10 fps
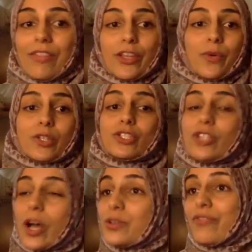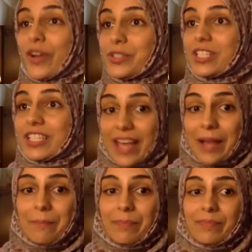that you are so devoted to
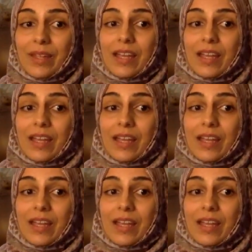them.